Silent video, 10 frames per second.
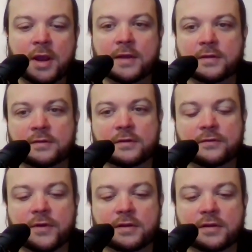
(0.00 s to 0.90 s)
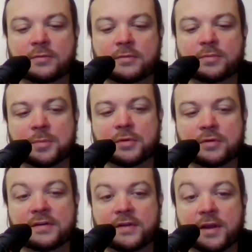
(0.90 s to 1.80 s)
I think that's fine. Like if people
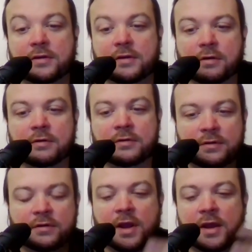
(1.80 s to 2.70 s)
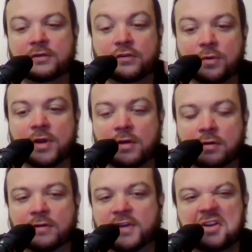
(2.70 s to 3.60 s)
can tell you're kind of joking
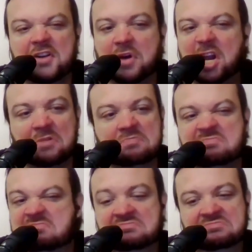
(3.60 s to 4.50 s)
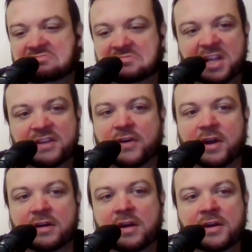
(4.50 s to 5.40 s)
or exaggerating, that's
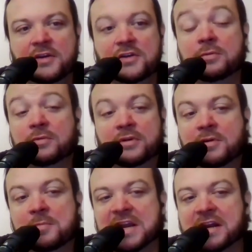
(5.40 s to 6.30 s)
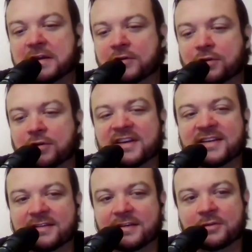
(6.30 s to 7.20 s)
fine. You comedians couldn't
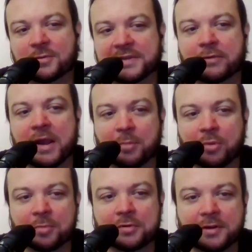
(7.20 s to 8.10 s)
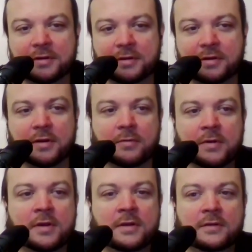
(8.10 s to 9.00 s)
exist without hyperbole, you know.
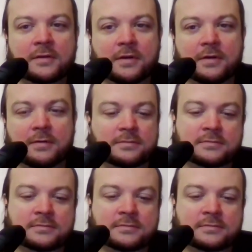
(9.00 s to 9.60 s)
So